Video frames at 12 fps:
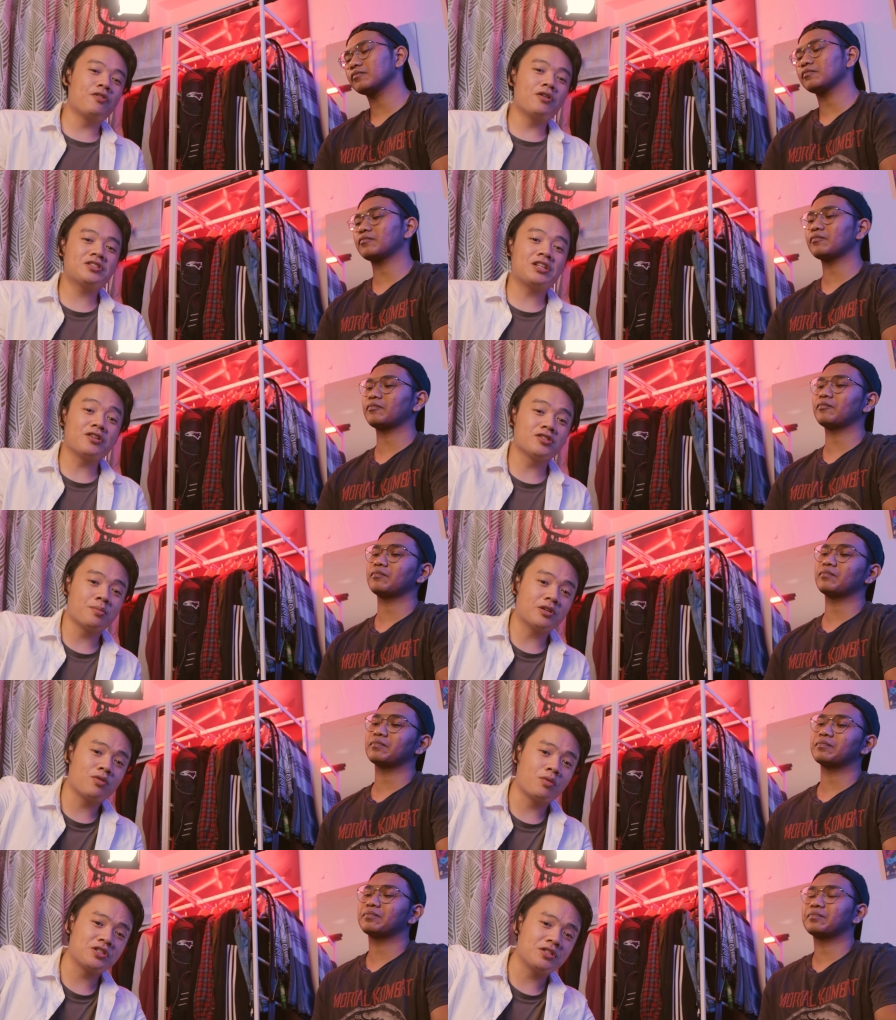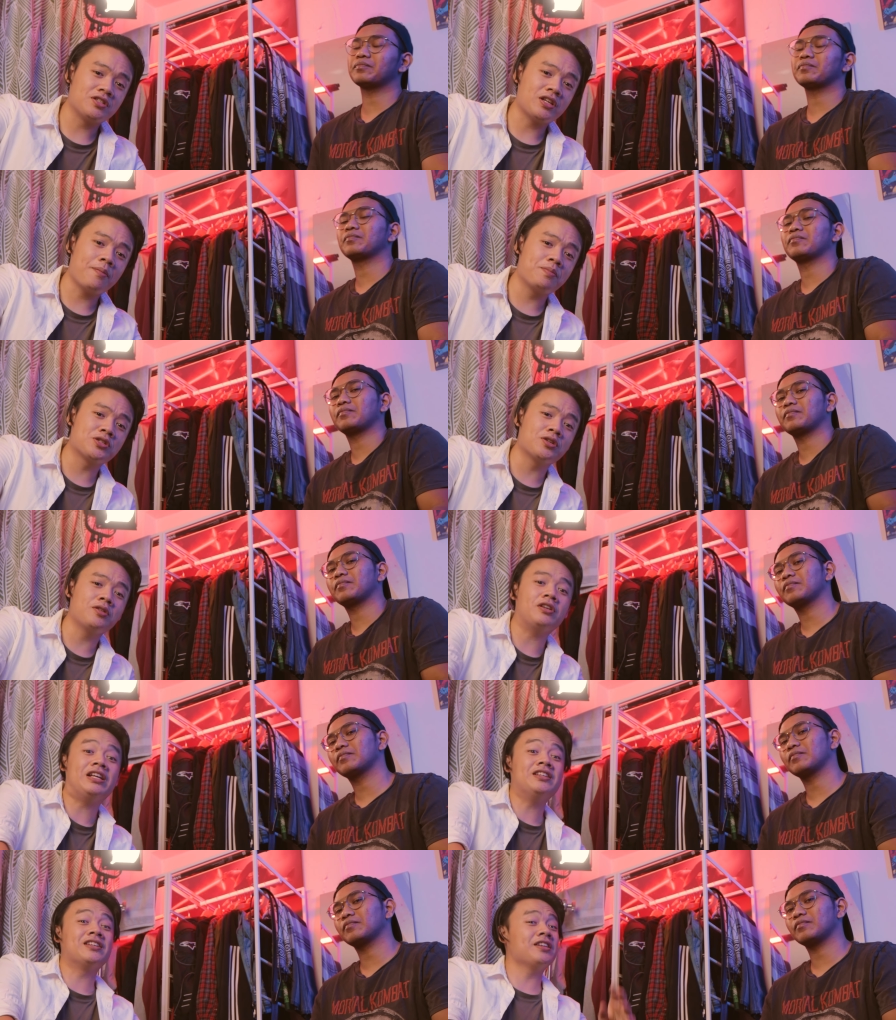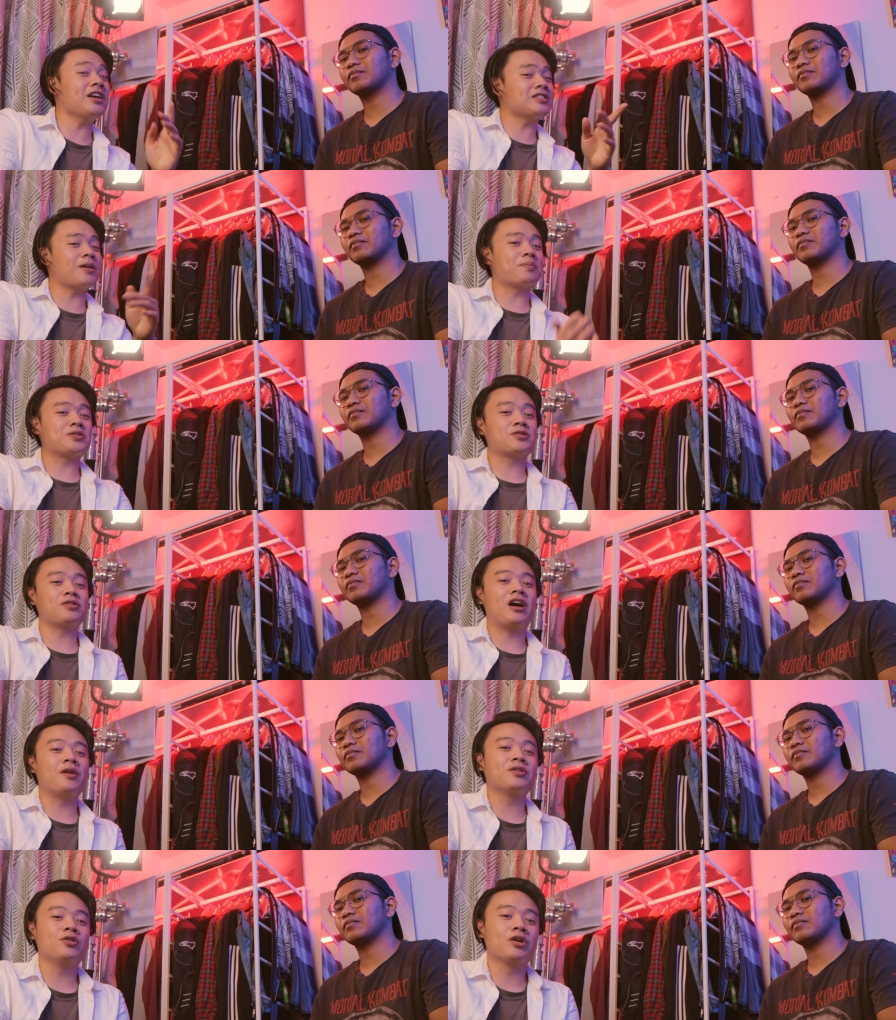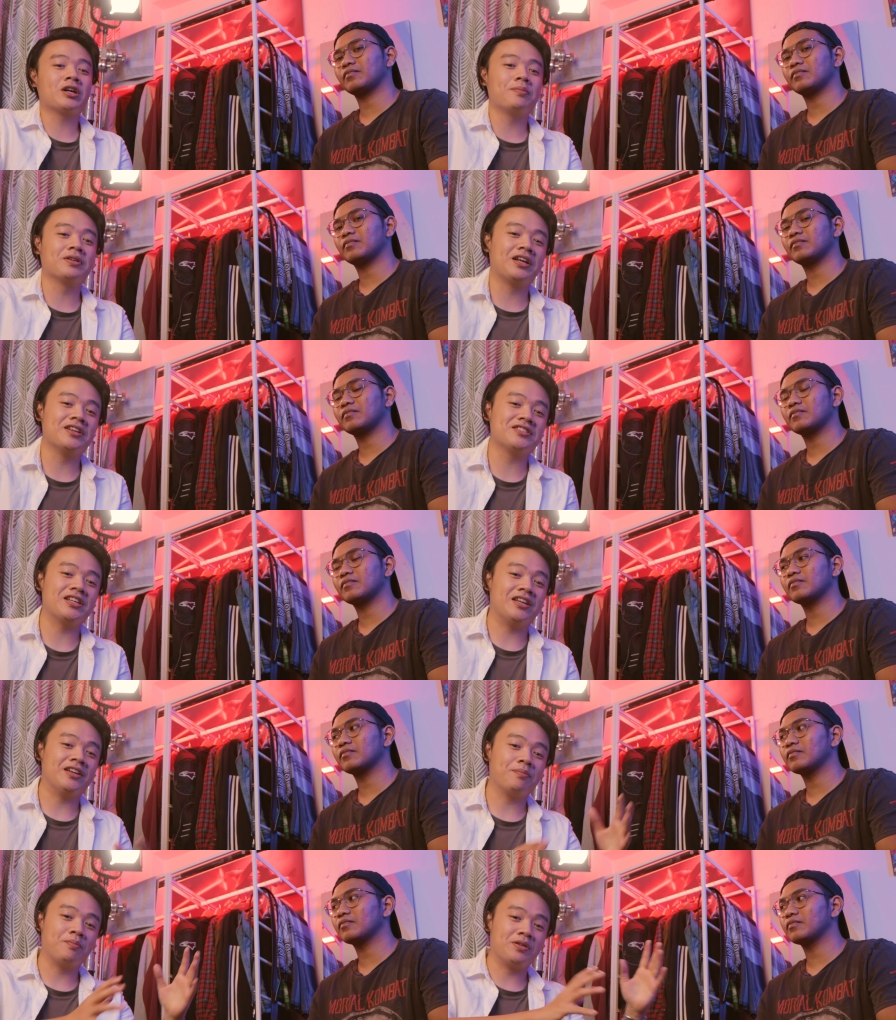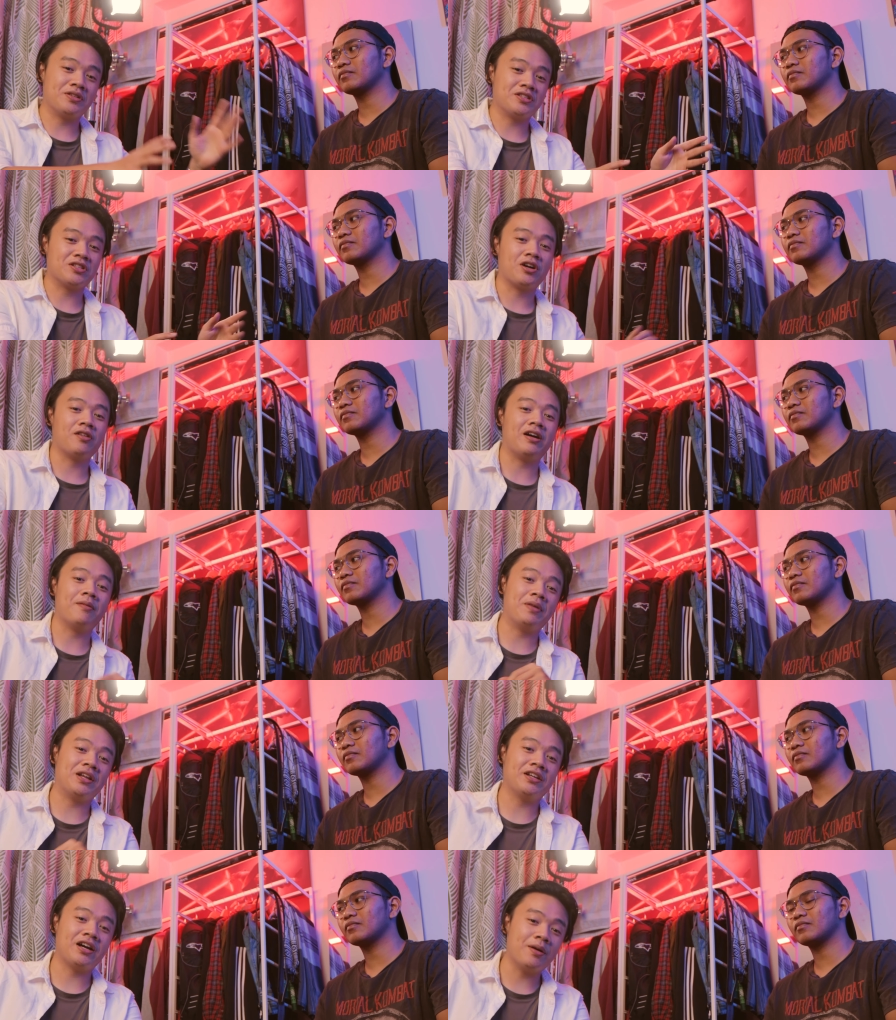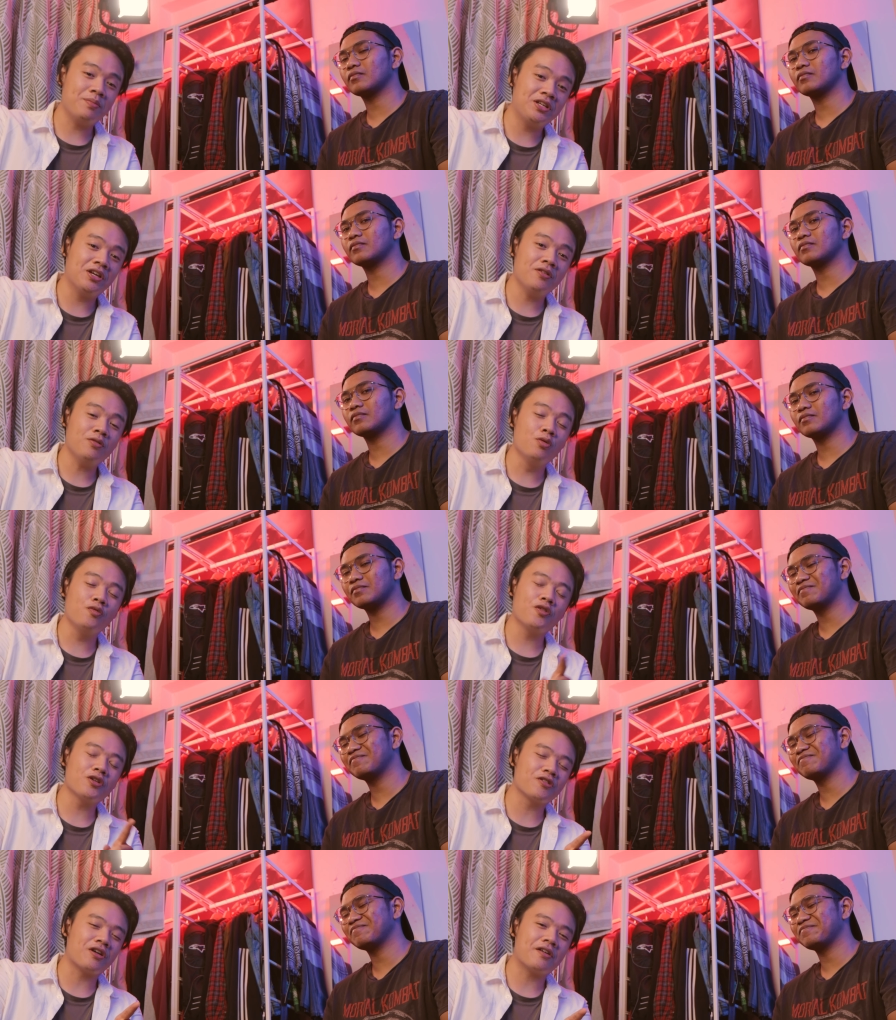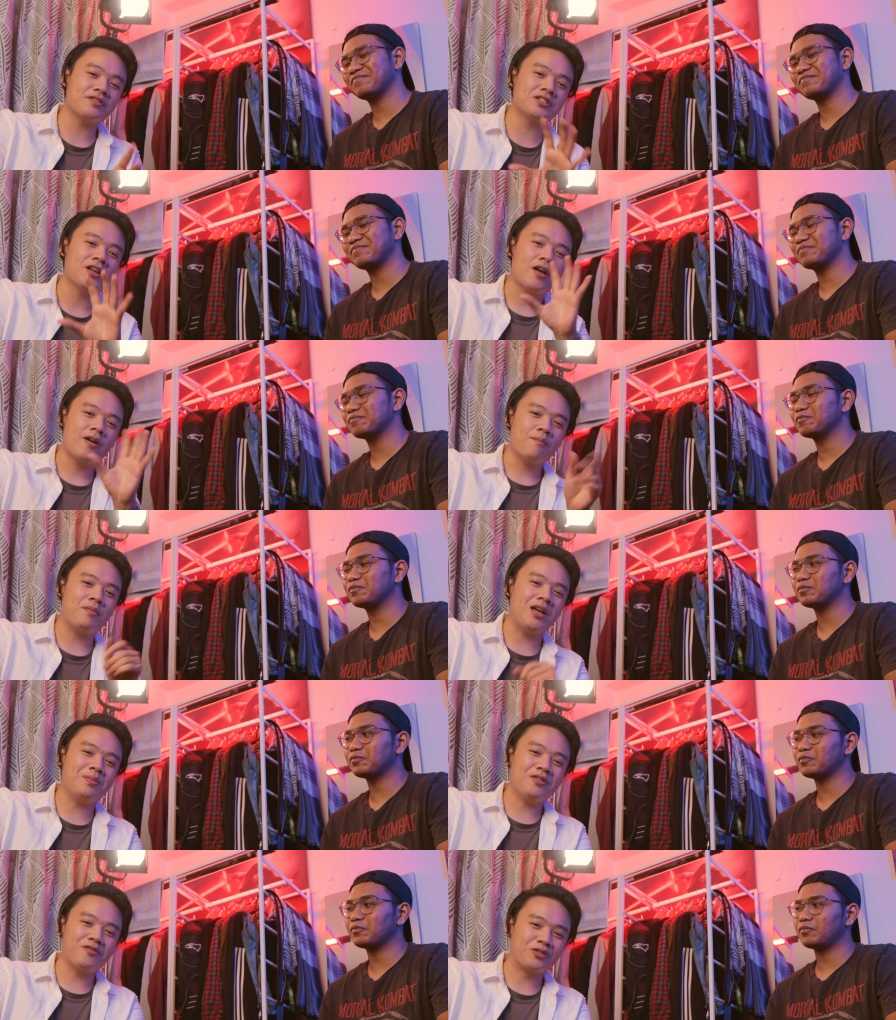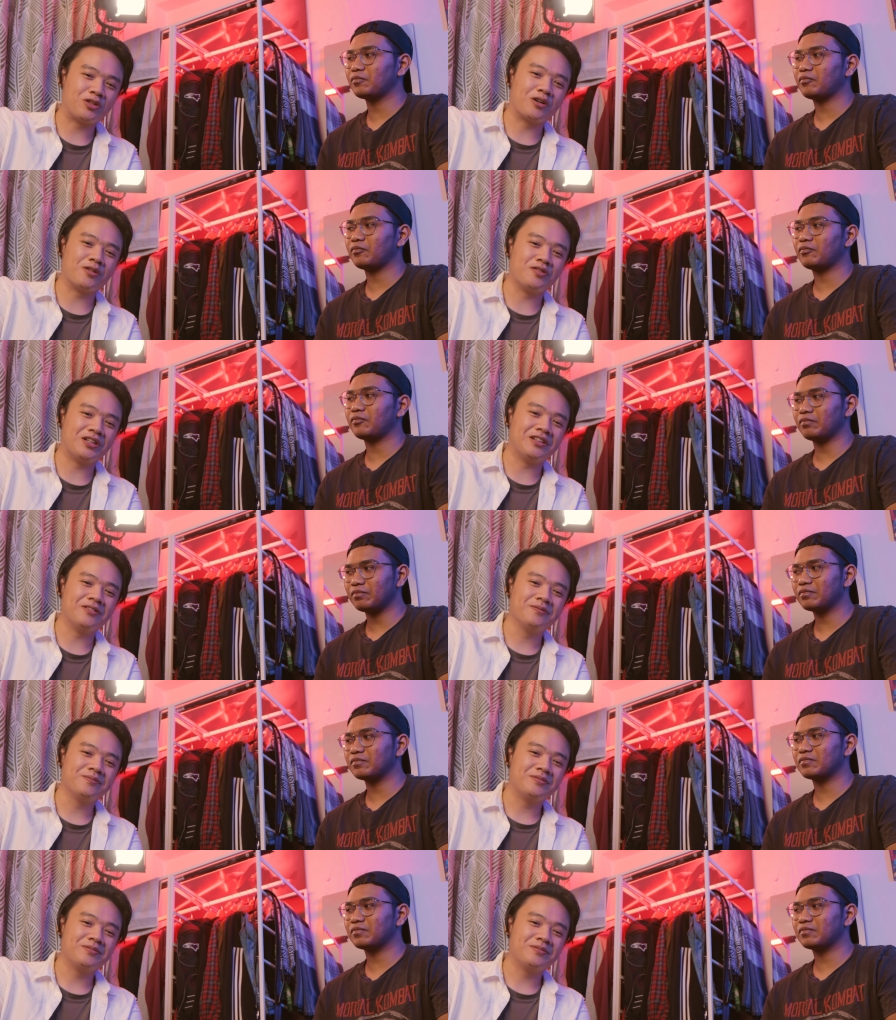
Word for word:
Speaker 1: folks, thank you so much for watching this episode. In the next episode, I'll be going up against a person called Amanda Abigail who photographs baby photography.